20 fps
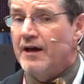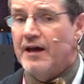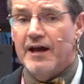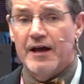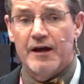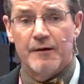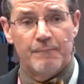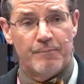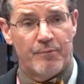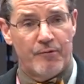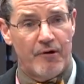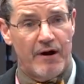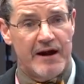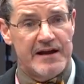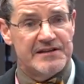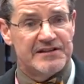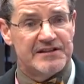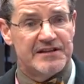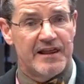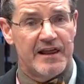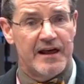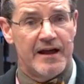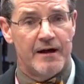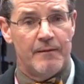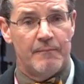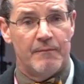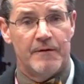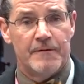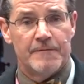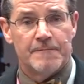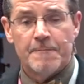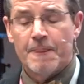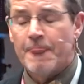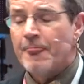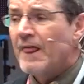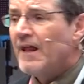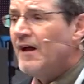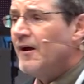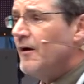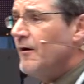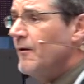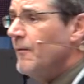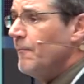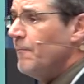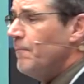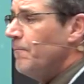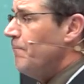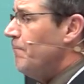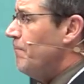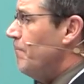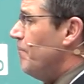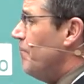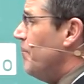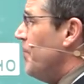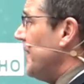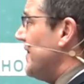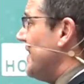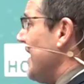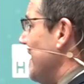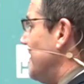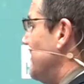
embrace them. But that